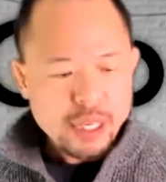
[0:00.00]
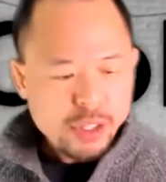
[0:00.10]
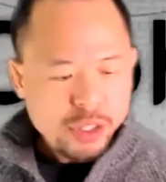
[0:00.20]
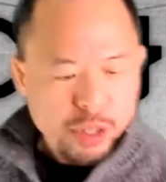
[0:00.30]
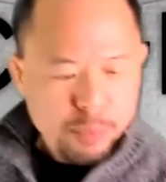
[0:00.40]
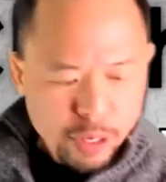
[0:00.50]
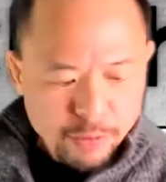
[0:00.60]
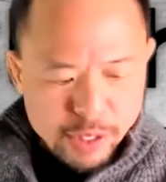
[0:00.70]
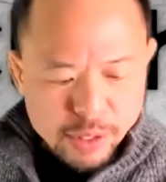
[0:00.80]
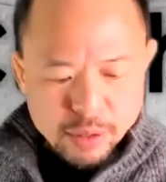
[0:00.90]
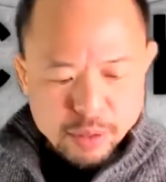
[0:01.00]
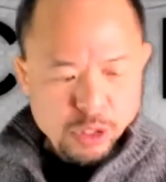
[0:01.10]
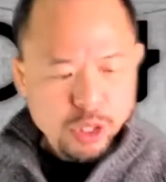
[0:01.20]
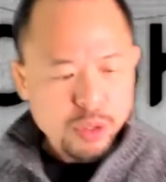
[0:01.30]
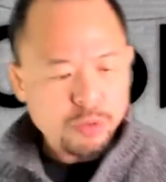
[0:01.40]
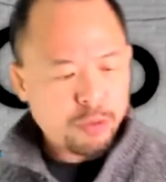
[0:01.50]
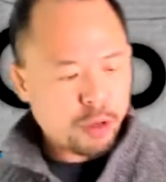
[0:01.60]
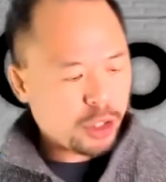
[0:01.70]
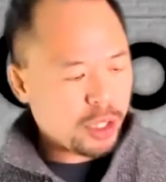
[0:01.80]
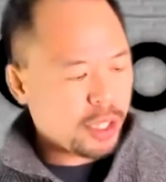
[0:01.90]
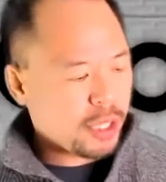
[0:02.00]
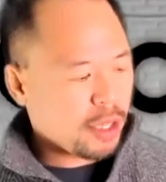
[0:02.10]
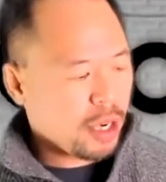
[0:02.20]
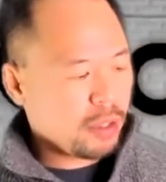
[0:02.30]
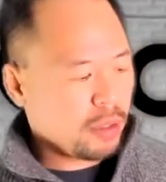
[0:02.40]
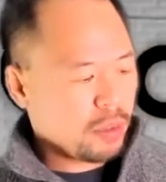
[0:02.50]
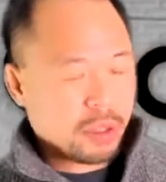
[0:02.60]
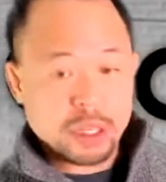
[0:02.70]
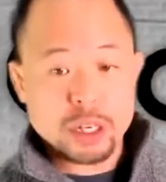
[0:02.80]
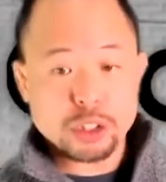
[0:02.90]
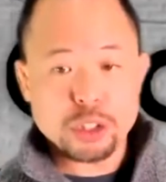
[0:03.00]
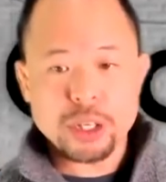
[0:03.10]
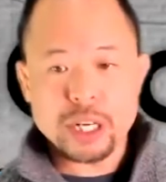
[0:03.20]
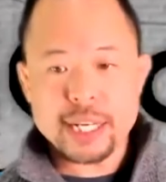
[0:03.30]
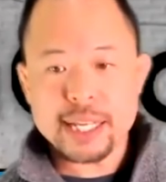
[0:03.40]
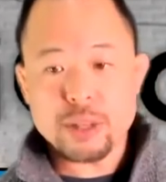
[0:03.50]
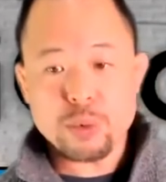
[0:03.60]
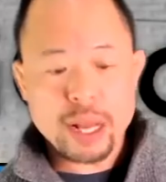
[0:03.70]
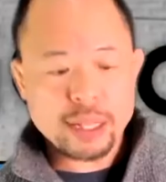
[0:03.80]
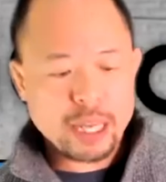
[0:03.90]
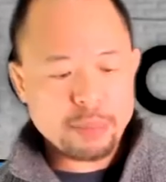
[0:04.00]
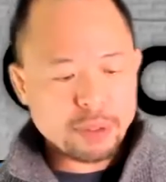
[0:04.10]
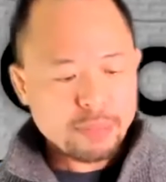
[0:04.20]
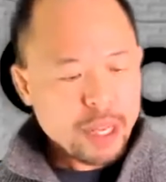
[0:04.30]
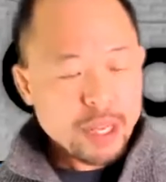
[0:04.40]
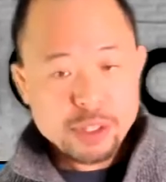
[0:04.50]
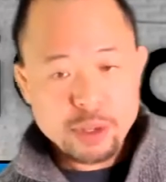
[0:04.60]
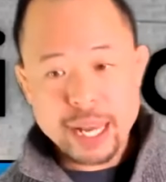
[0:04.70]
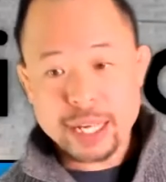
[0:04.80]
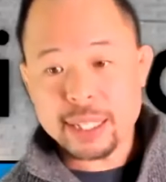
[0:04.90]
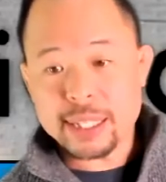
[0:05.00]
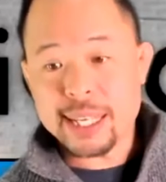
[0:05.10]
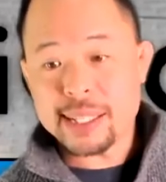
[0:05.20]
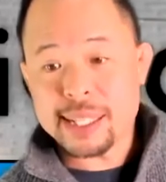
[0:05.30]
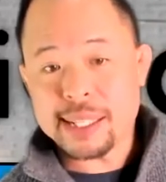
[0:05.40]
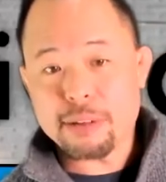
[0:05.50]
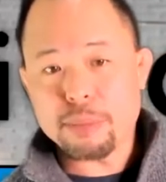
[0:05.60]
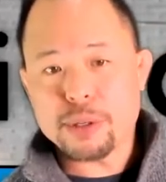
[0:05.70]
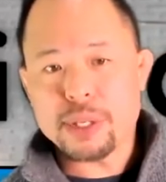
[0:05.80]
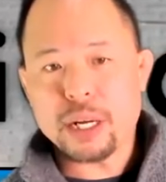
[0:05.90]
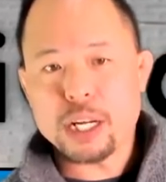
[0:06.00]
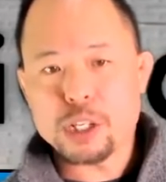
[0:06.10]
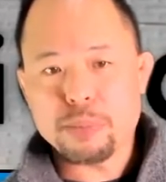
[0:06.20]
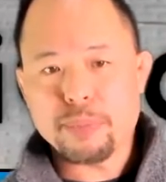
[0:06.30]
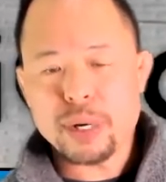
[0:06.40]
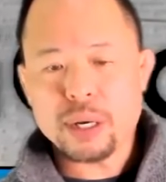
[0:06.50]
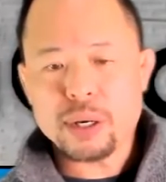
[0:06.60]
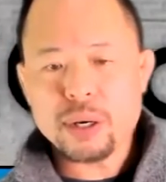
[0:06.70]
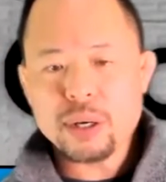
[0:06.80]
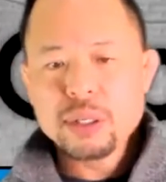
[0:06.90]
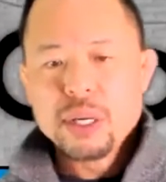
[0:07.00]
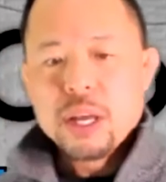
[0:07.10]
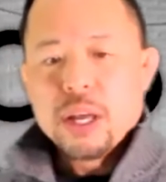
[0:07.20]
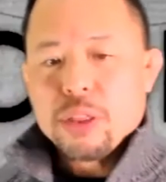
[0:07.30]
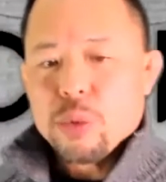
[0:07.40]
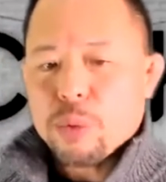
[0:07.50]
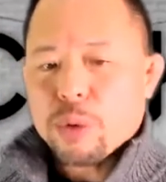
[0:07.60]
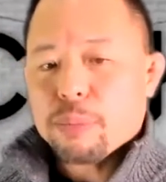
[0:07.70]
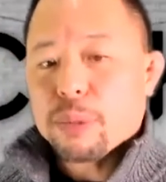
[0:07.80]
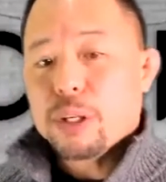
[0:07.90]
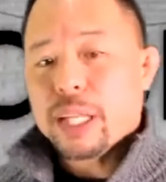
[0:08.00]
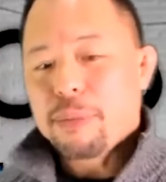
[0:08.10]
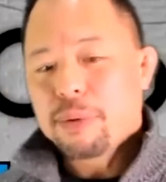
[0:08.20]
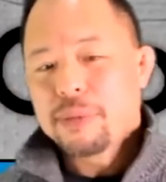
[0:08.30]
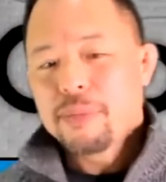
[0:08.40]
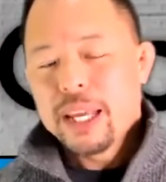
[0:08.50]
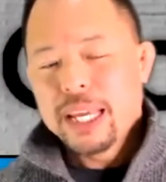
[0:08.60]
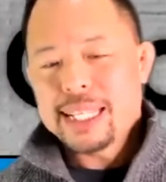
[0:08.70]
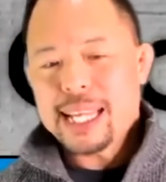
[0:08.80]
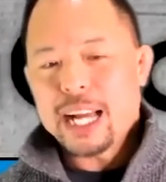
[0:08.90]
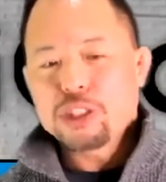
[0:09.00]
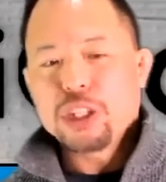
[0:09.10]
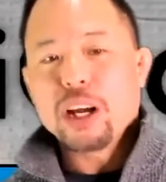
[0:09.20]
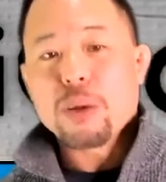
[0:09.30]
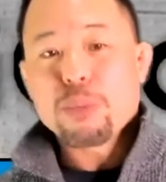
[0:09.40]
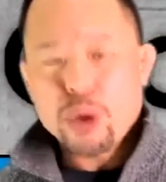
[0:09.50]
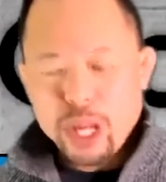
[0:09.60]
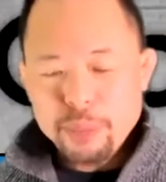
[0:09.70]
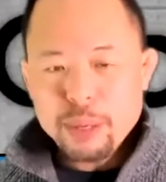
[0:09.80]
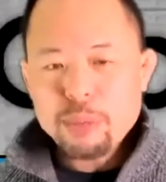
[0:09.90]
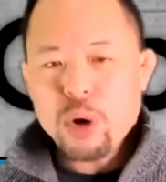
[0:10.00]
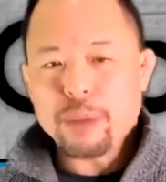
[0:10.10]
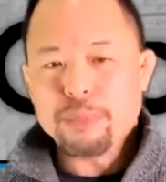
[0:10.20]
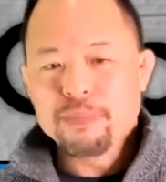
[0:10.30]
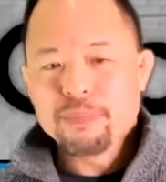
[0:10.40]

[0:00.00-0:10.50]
So the previous two versions I saw or showed you guys had the red label. So that contains the 70% isopropyl alcohol. The one with the blue label is actually our premium wipe.